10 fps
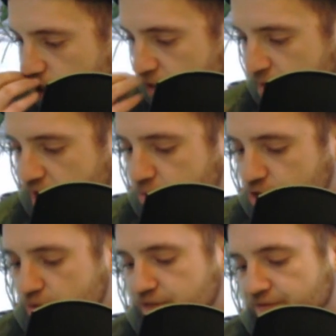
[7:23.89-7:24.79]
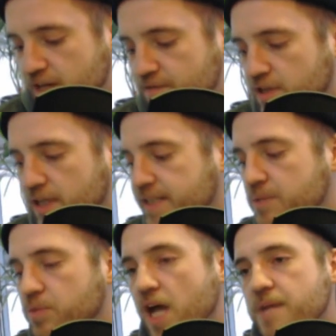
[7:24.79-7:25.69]
and I was always a fan of
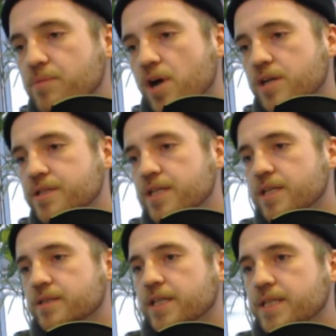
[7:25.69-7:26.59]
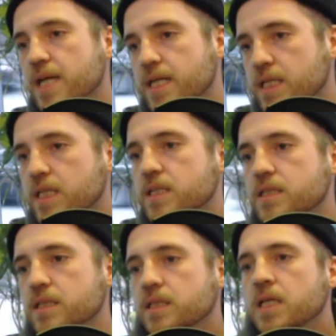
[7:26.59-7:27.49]
collecting blind box things like
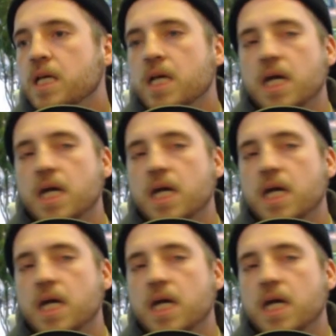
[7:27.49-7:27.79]
dunnies, and,